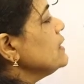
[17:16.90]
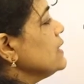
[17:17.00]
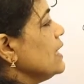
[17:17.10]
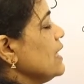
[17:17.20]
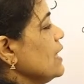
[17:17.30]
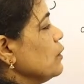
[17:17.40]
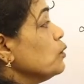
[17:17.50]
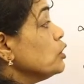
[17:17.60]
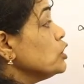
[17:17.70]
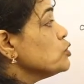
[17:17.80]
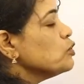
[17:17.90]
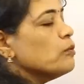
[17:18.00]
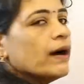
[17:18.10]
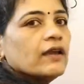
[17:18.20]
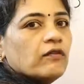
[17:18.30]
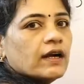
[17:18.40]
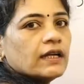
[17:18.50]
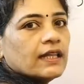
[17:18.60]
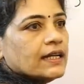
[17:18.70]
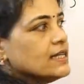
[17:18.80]
2 by
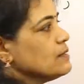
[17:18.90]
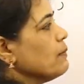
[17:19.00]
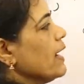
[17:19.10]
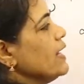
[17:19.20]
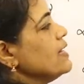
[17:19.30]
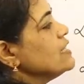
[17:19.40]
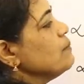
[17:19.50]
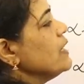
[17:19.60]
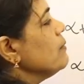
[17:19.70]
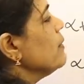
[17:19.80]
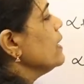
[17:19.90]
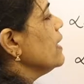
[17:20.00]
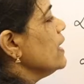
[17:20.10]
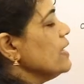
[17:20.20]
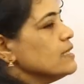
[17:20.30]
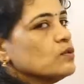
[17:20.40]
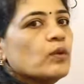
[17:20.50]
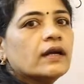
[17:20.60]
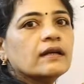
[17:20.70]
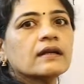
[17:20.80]
1, that is minus b by a is
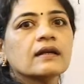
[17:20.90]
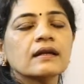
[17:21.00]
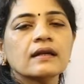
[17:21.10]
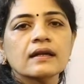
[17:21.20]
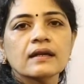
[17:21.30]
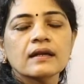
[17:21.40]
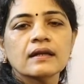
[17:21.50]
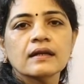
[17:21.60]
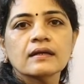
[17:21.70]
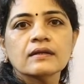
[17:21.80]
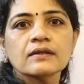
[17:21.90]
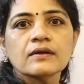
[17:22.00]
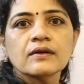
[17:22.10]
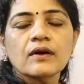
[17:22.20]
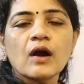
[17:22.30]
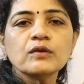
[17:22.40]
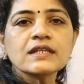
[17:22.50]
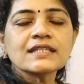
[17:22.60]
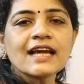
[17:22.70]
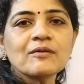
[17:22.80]
1. How
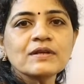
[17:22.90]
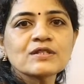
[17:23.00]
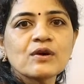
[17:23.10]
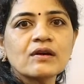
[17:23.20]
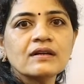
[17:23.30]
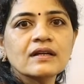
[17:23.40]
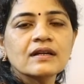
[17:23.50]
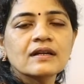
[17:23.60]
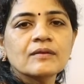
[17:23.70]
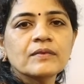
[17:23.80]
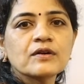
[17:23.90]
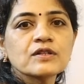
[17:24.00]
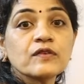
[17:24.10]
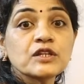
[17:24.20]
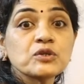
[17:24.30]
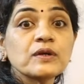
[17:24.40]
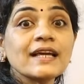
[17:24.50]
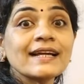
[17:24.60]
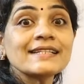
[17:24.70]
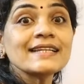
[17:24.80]
this can be solved? Because we should
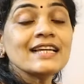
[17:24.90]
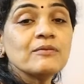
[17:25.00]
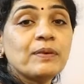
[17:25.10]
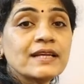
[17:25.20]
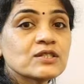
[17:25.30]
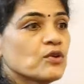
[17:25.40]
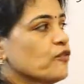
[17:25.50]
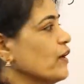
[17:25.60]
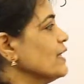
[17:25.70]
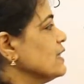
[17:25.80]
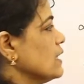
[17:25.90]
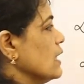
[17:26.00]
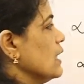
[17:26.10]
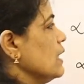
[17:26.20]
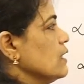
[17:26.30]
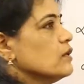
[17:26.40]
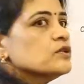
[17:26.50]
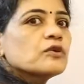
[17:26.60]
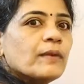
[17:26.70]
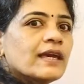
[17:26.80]
get in place of a 3.
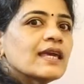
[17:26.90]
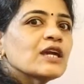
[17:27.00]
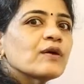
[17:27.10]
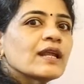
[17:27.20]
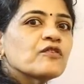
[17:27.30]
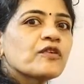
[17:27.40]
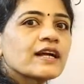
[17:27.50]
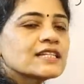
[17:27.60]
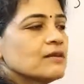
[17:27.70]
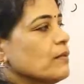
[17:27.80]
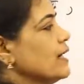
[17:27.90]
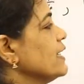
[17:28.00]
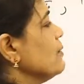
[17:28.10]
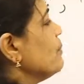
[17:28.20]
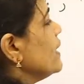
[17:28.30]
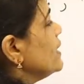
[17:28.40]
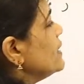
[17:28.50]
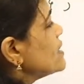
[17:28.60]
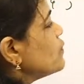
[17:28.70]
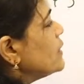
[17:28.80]
So make equivalent fraction, multiply
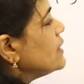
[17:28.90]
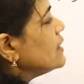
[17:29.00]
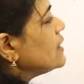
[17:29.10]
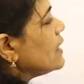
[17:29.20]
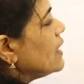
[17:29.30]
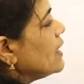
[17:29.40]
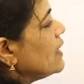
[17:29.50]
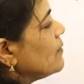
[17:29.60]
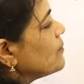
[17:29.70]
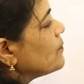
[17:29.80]
this with 3